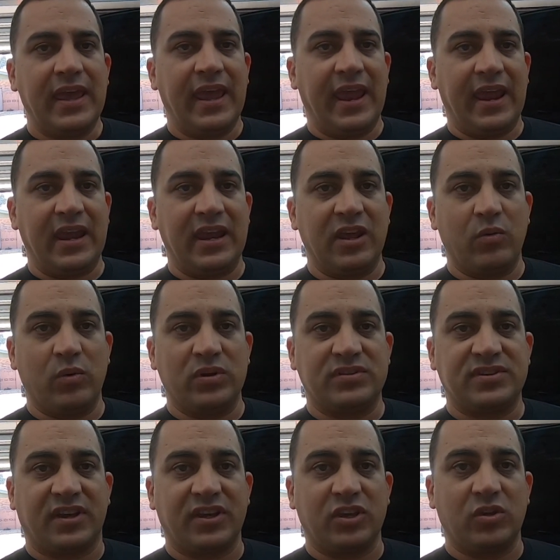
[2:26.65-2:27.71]
and it would
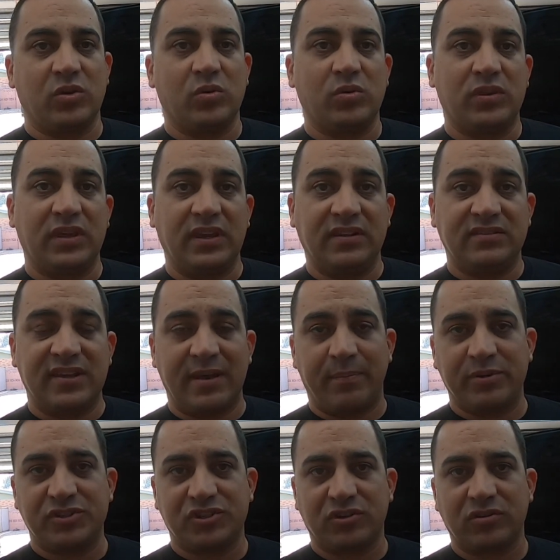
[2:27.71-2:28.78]
tell you the
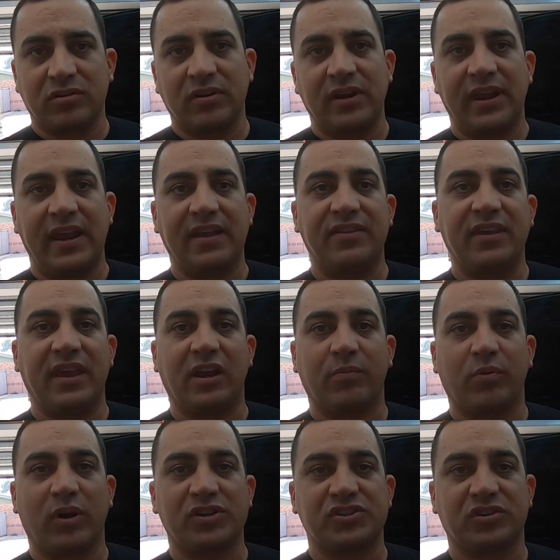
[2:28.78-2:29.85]
temperature and the air
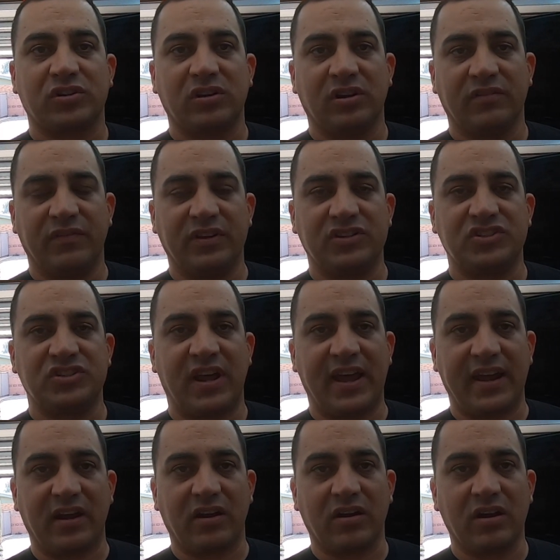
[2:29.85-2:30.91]
pressure of each
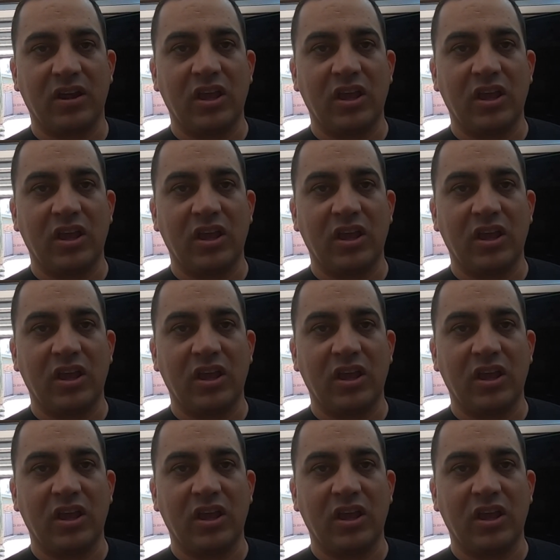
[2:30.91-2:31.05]
tire.